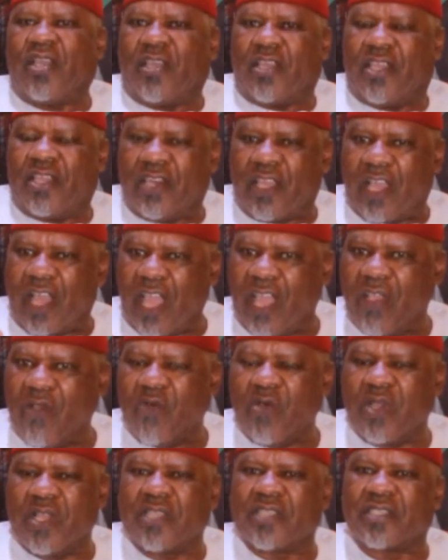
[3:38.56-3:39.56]
in the
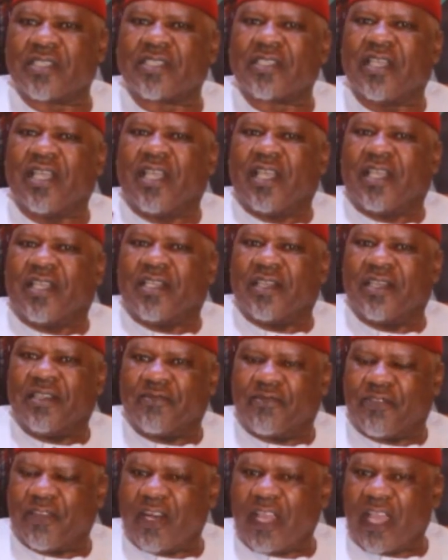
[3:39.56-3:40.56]
highways, the
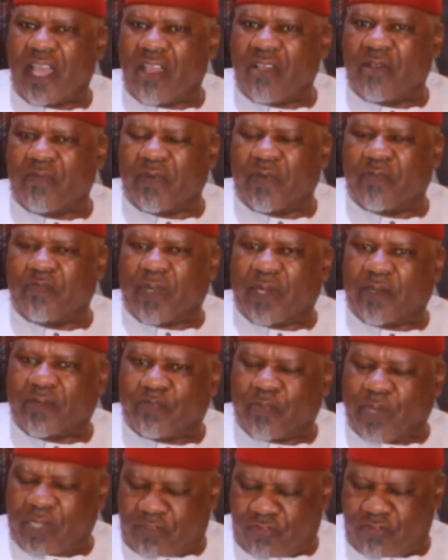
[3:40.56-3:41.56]
Federal Highway
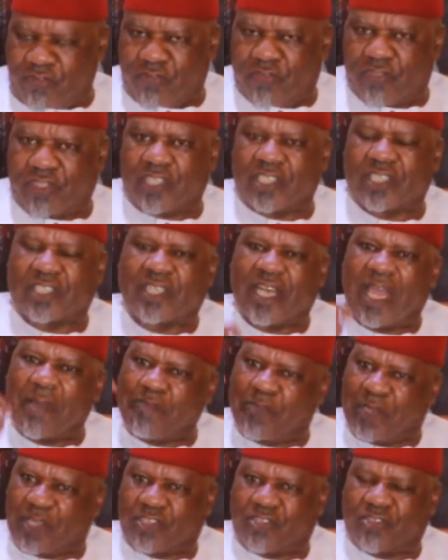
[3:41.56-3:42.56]
Patrol, they
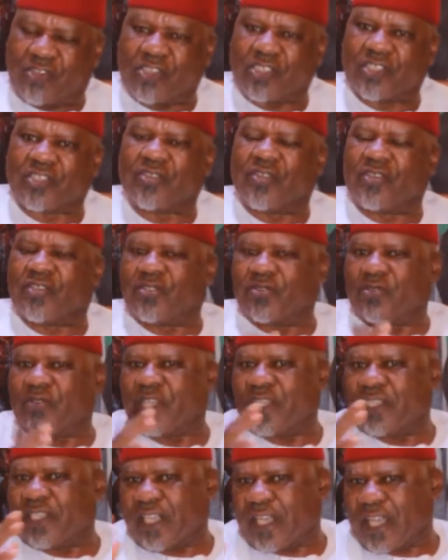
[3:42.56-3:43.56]
snap pictures to
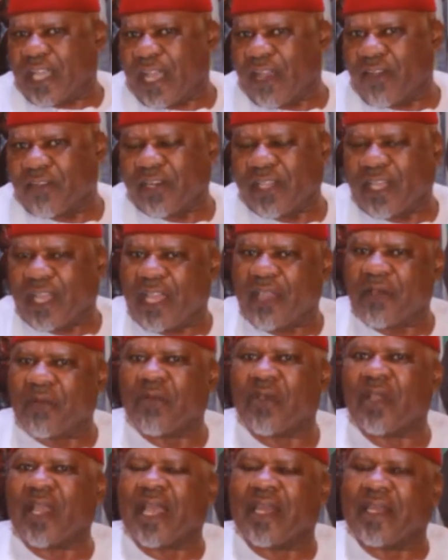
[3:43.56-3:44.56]
get the car on the
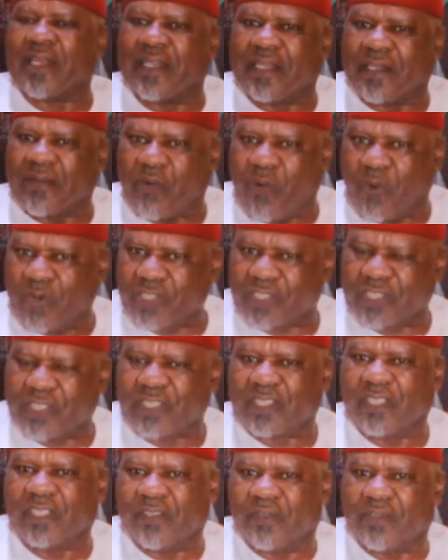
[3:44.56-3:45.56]
highway and they wash
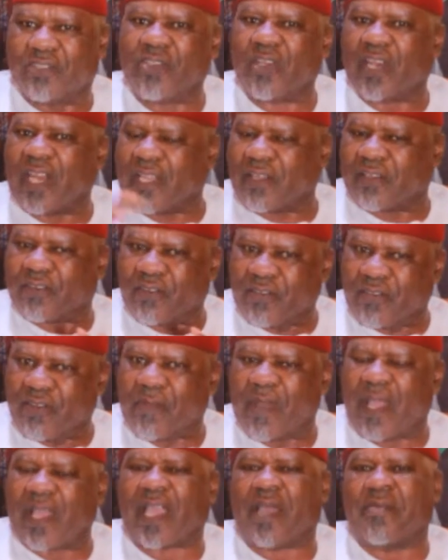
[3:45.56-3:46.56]
it, you know, just like a
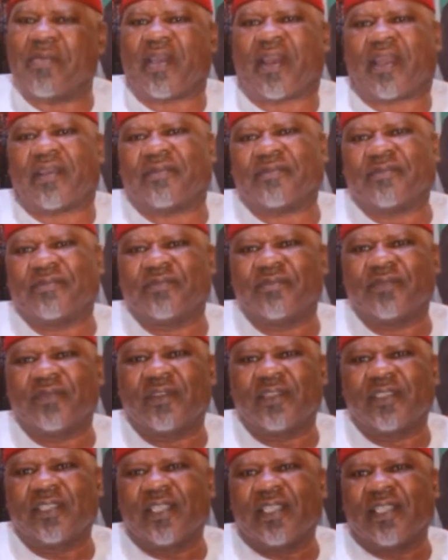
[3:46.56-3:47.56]
normal camera.
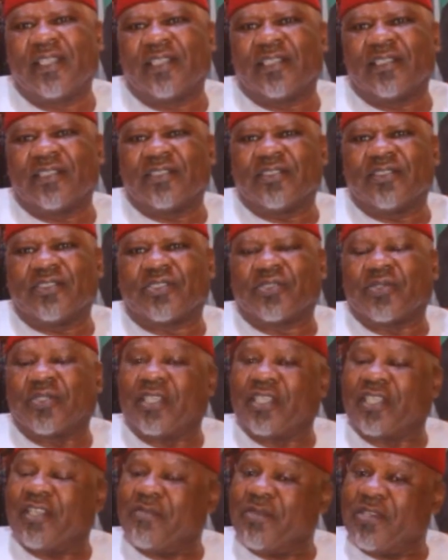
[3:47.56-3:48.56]
So
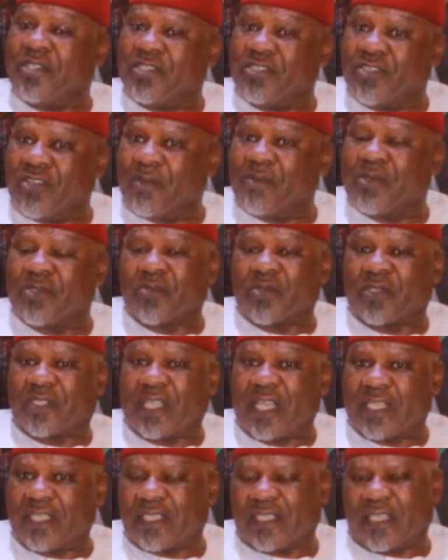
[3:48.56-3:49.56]
they gave me the job, it was
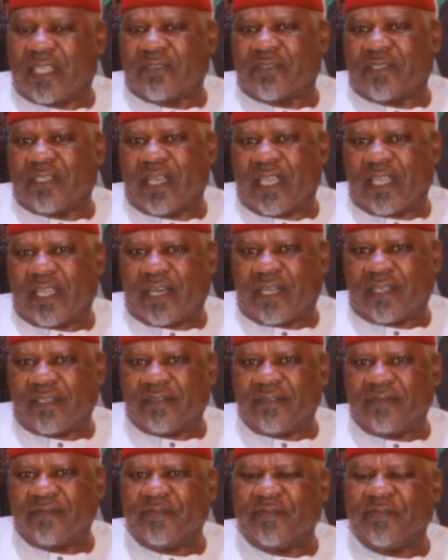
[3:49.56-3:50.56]
30,000 naira.
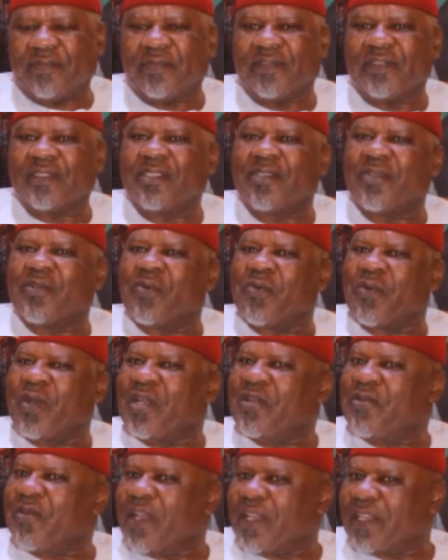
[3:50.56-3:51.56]

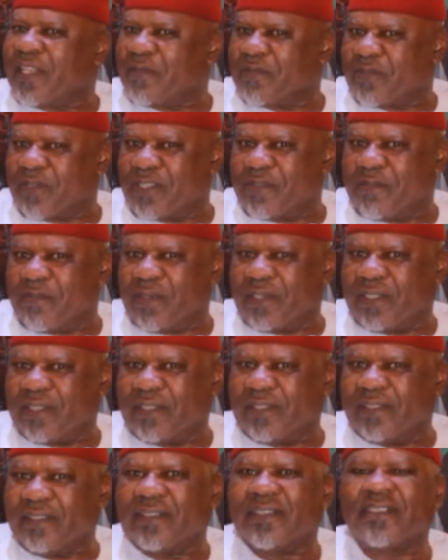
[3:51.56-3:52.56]
Where do I keep such money?
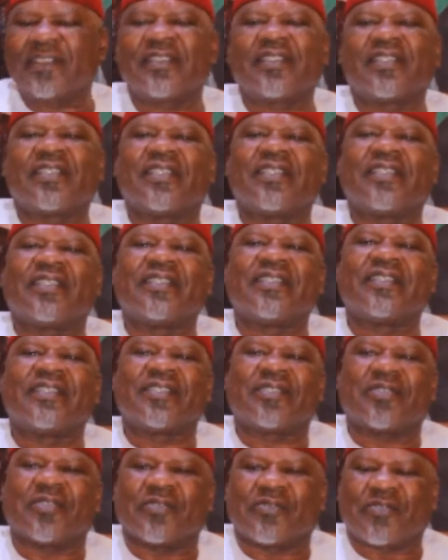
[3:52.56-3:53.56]

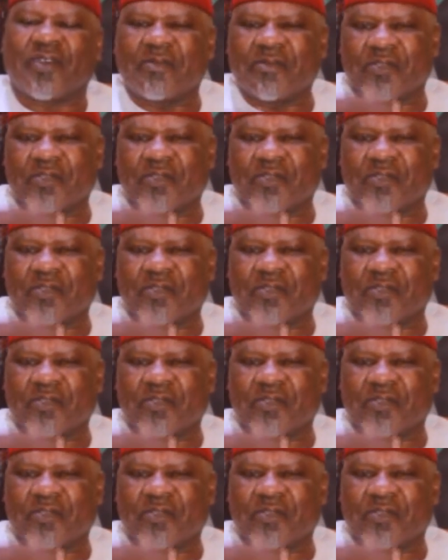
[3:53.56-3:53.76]
So from